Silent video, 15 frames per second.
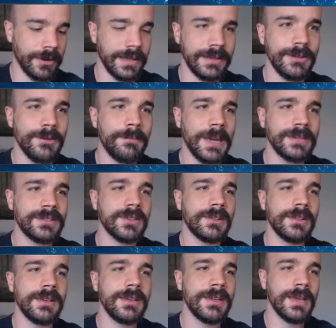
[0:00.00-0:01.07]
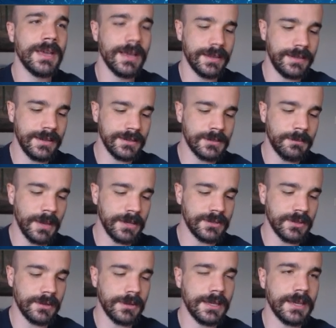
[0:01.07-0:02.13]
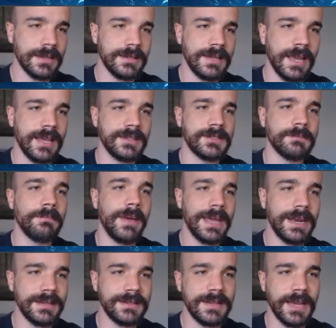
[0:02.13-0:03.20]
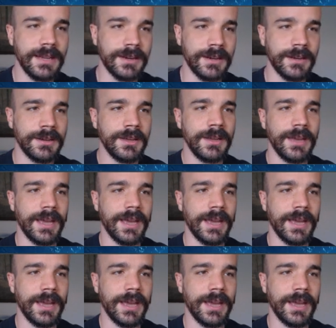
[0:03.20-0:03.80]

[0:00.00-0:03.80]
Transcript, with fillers: And you basically, this basically contains metadata